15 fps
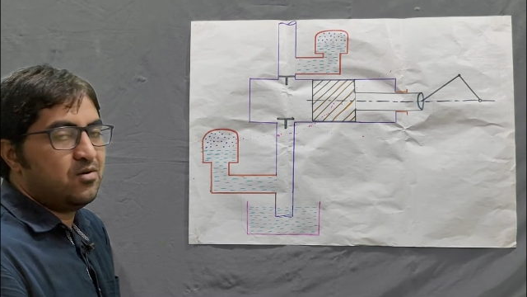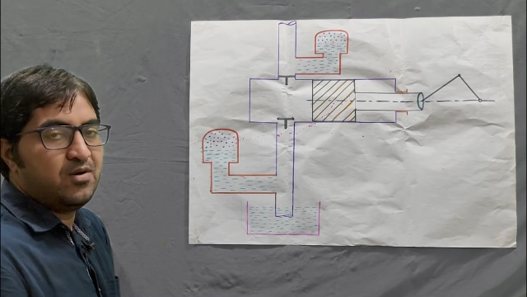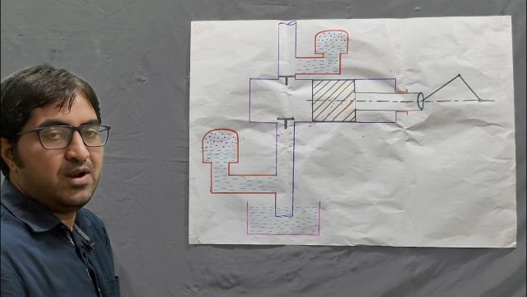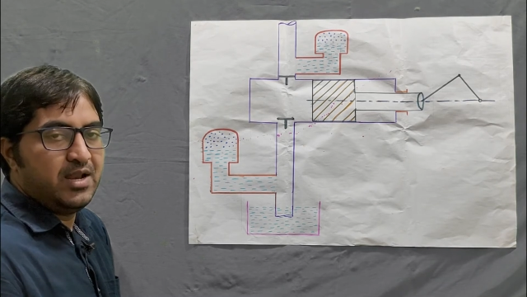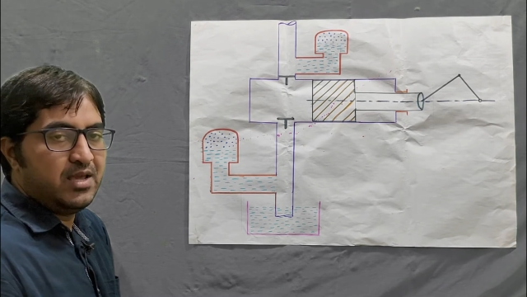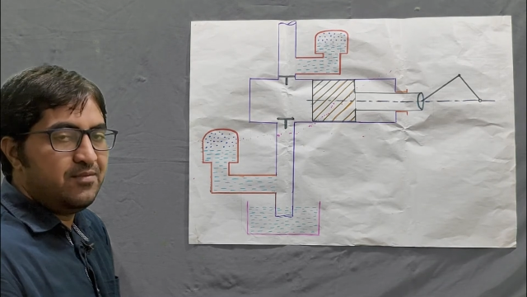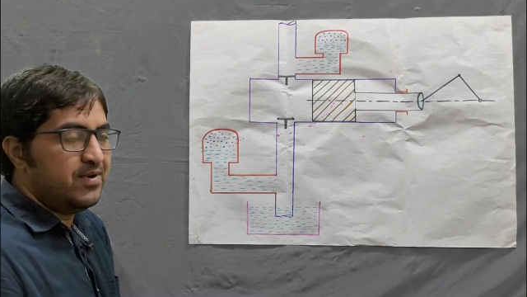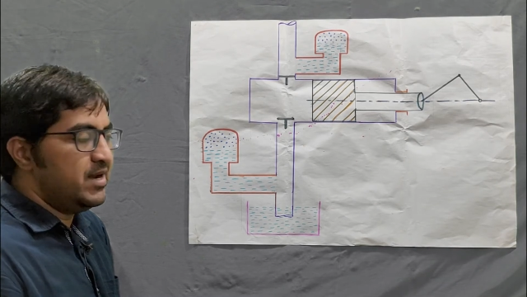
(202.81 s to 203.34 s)
or
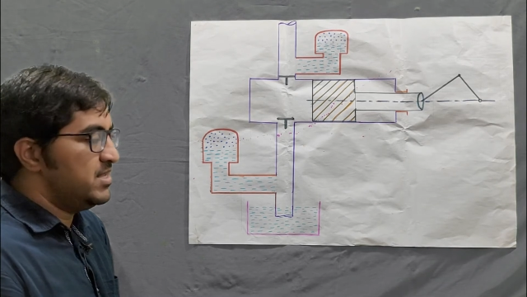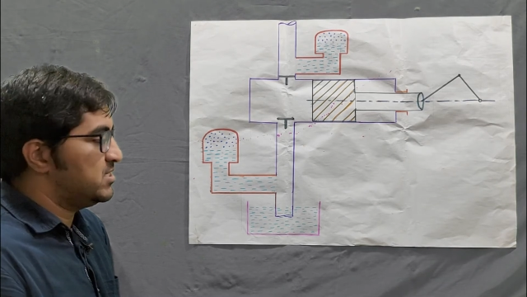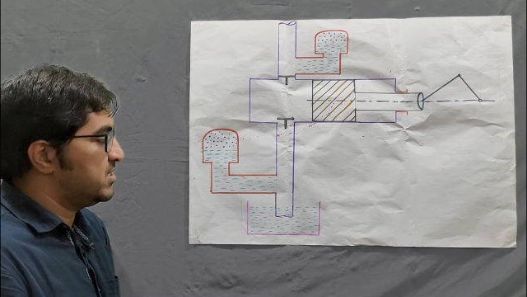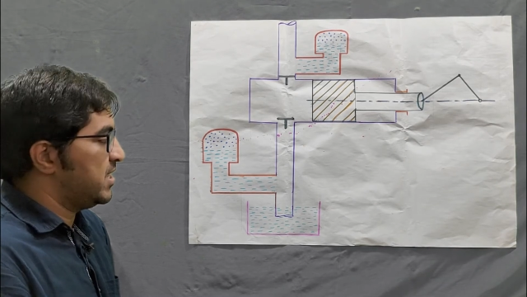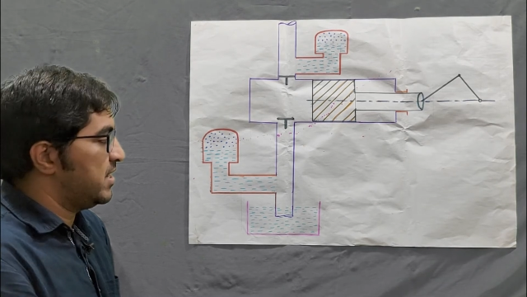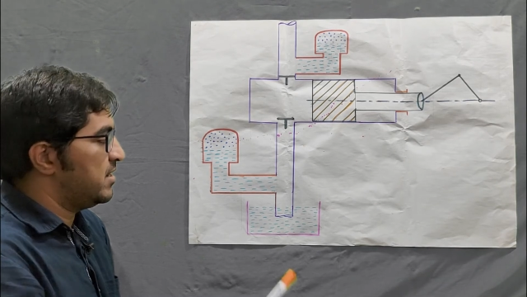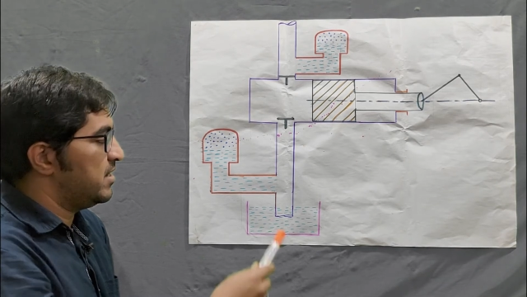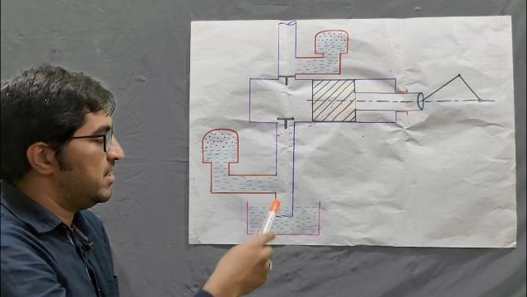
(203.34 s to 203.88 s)
liquid is
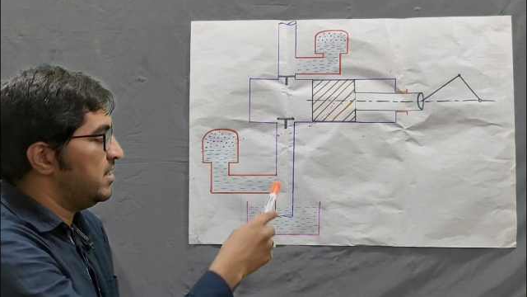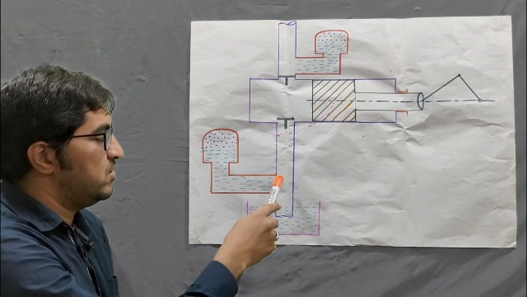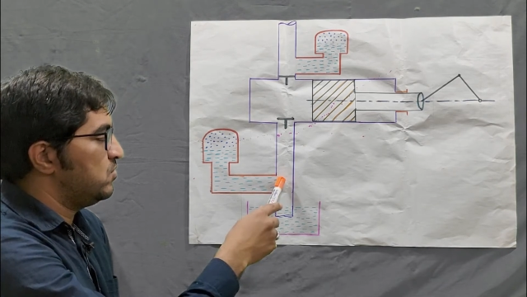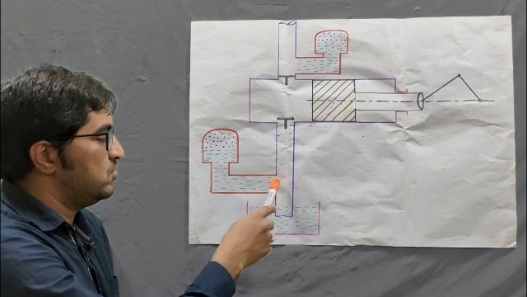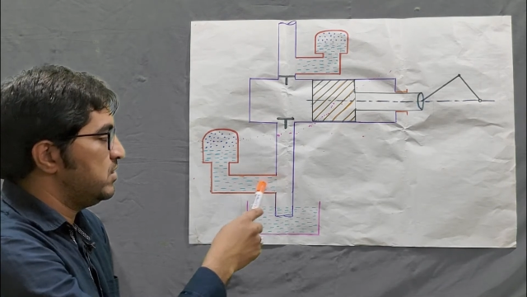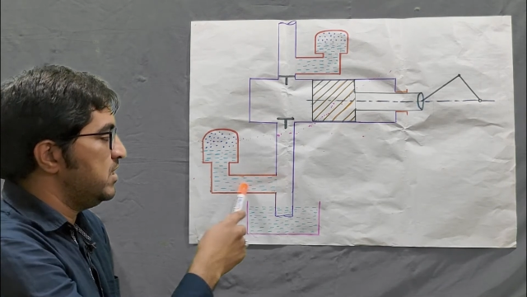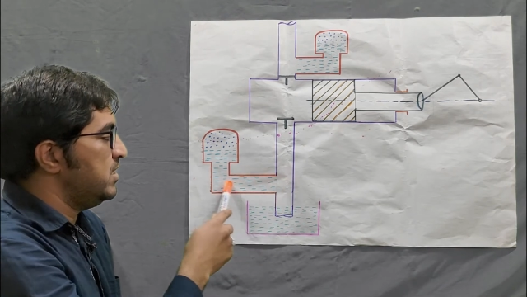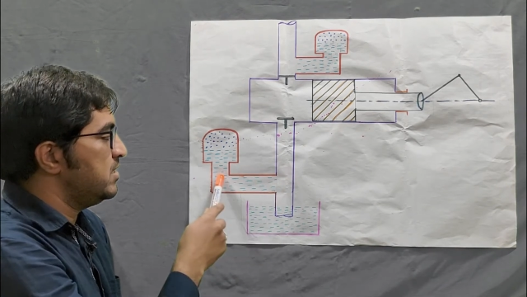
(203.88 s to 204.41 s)
taken
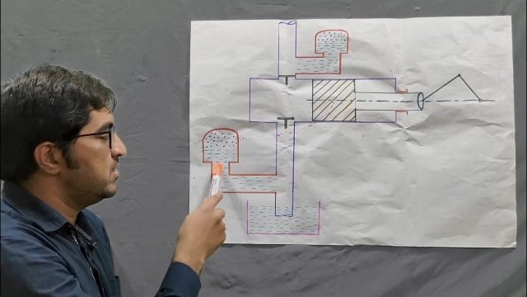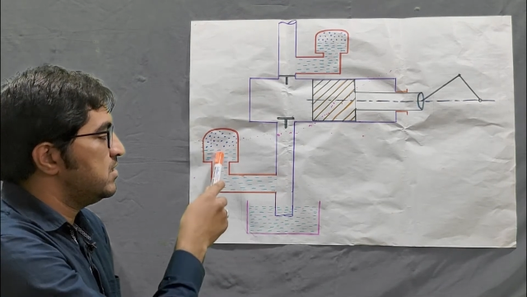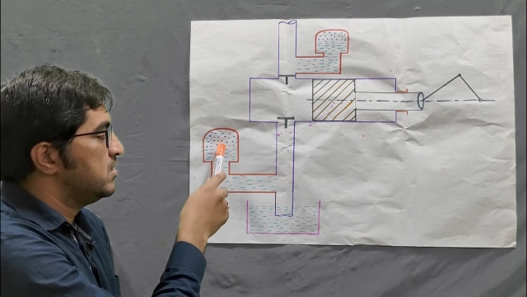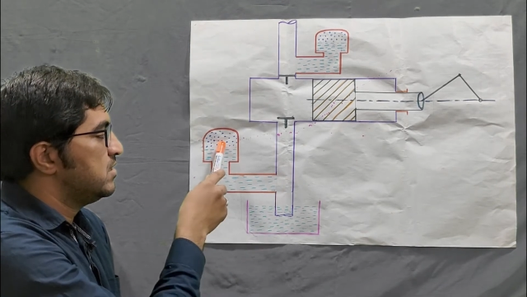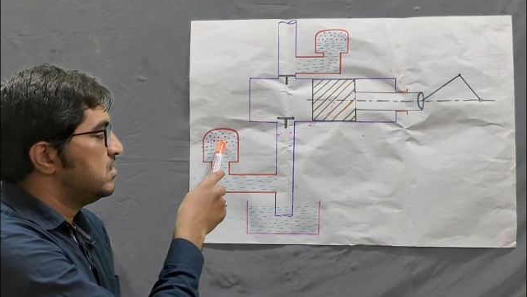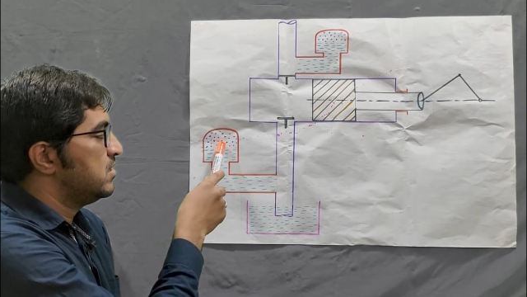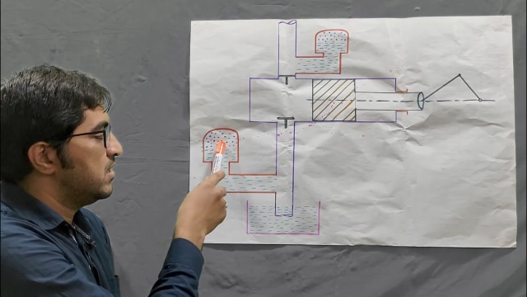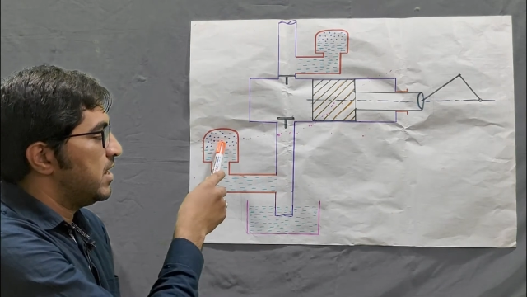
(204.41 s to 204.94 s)
into the
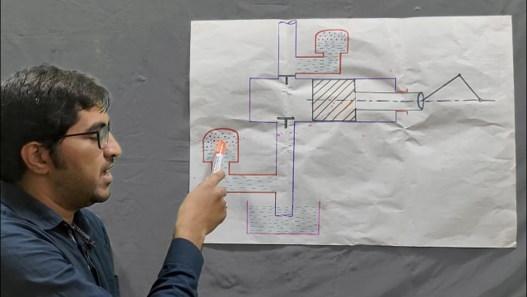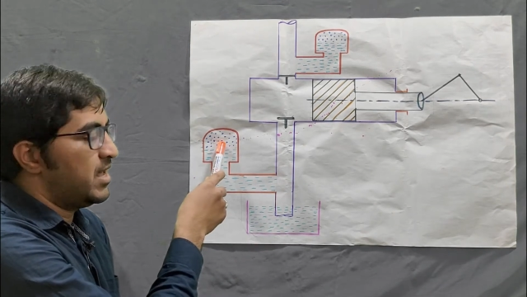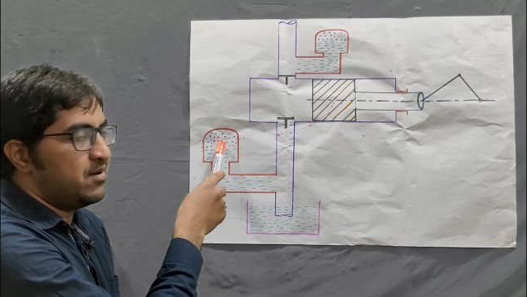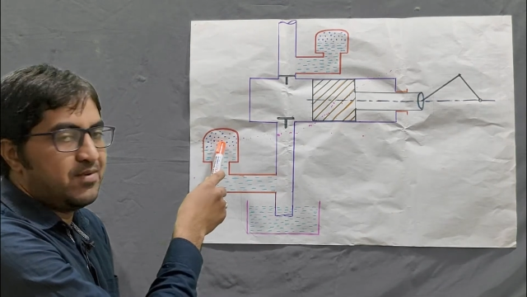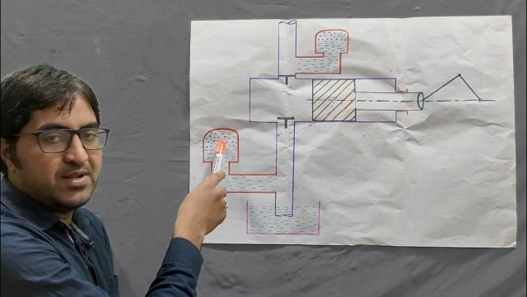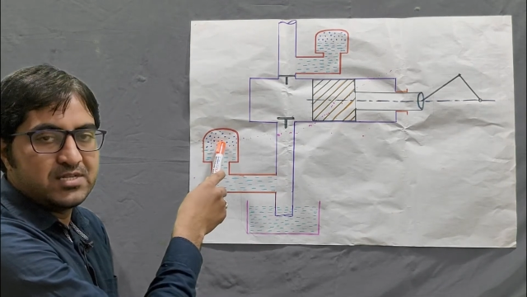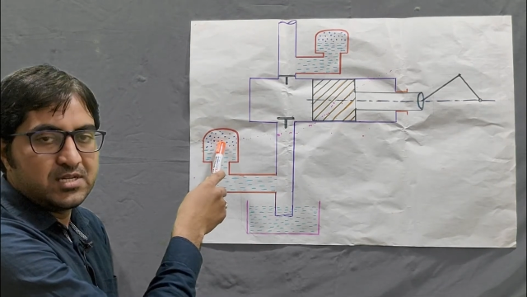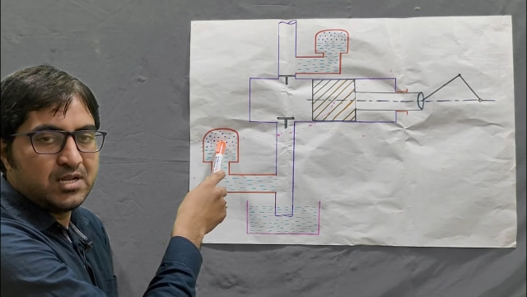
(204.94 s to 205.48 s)
air
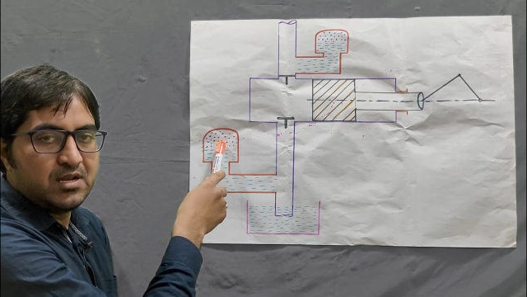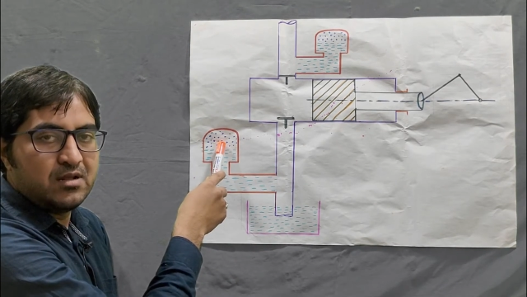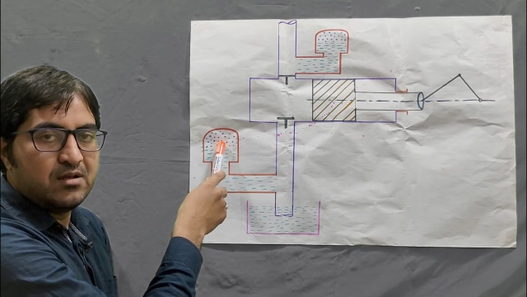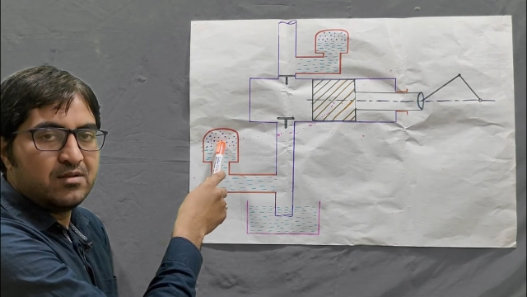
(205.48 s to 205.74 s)
vessel.